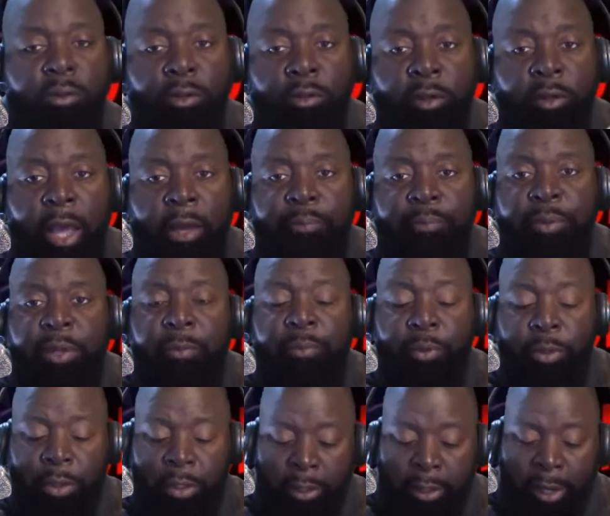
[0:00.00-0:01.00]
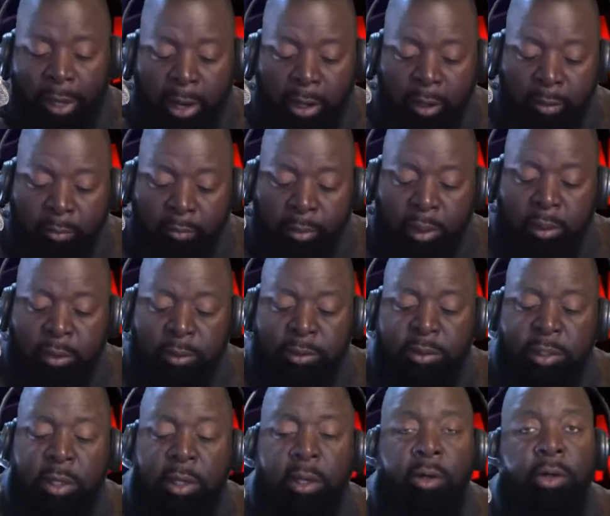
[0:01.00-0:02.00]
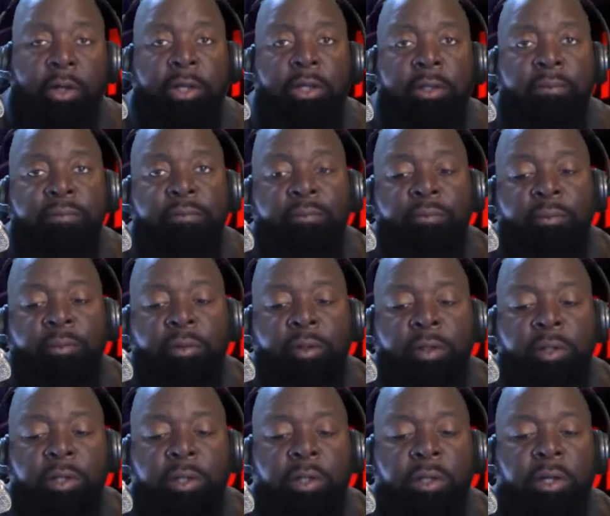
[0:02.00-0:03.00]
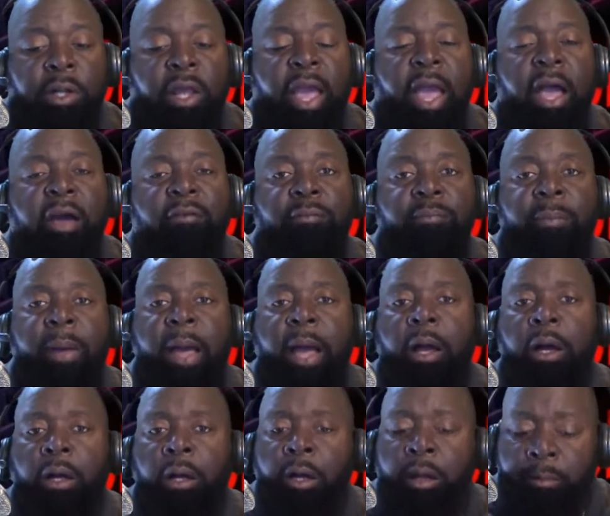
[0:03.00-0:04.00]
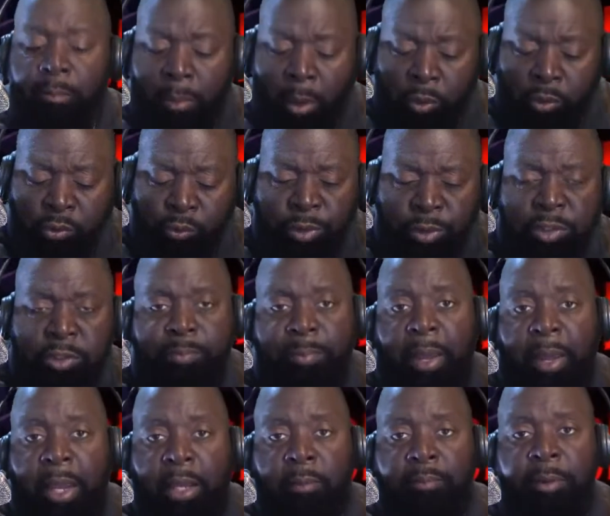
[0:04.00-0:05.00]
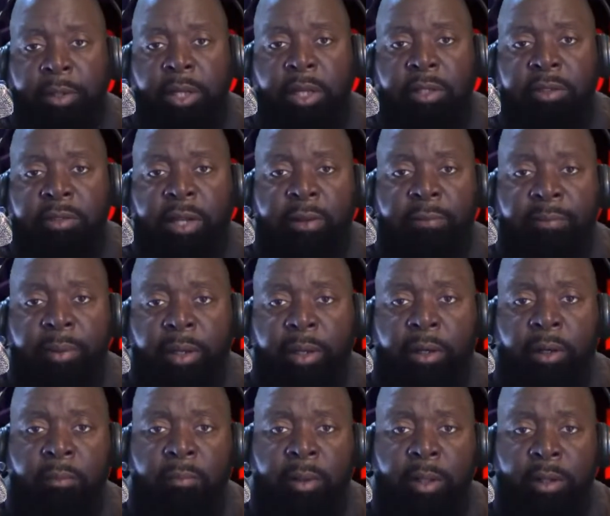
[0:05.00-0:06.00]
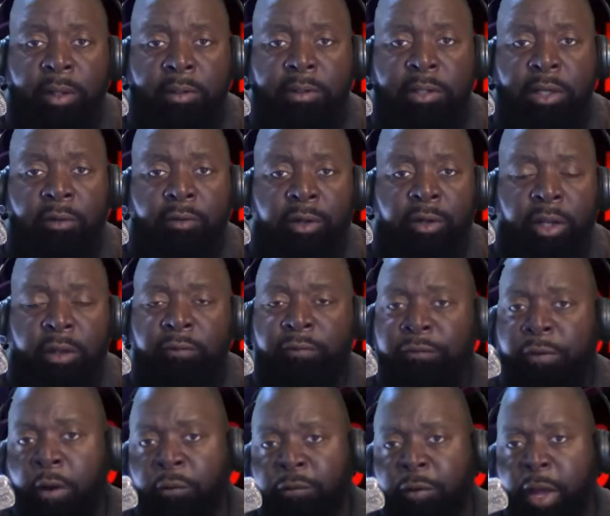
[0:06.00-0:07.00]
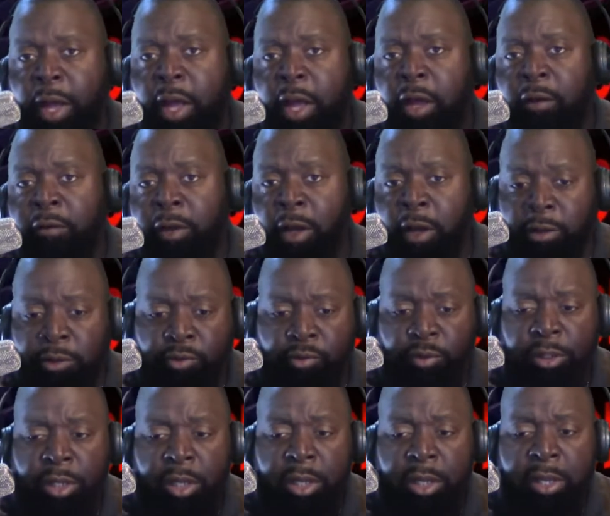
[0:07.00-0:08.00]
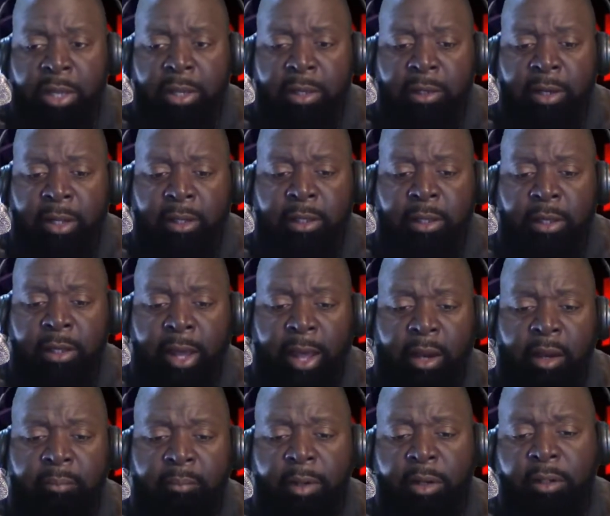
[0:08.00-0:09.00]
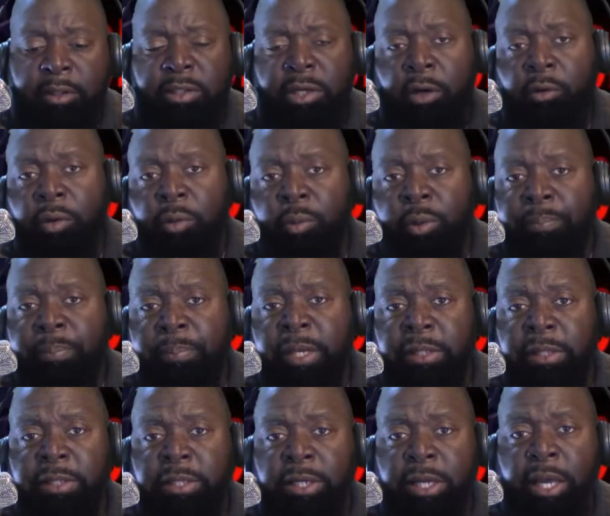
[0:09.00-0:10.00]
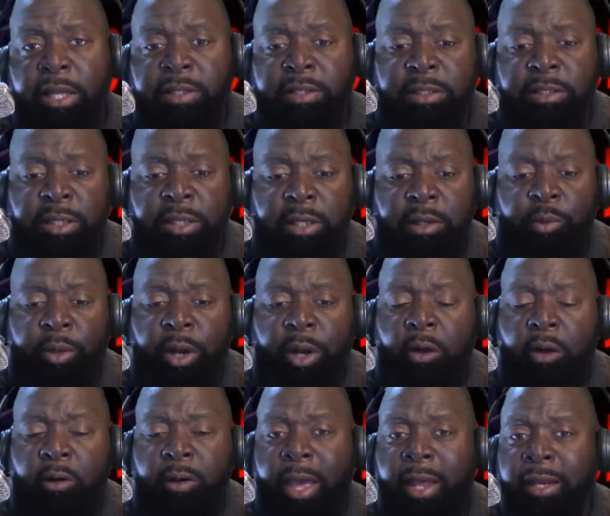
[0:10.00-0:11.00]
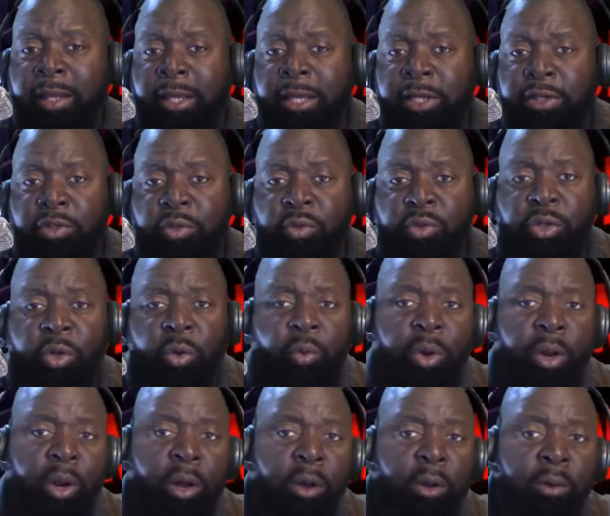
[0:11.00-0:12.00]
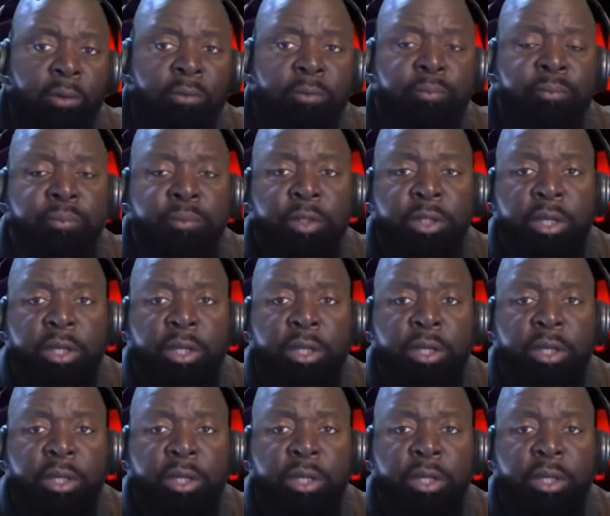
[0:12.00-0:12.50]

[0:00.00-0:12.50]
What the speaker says: You got people getting out of the military. They have my utmost respect because they've been in the military. They fought for our country. They getting out of the military with PTSD, with all kind of issues going on,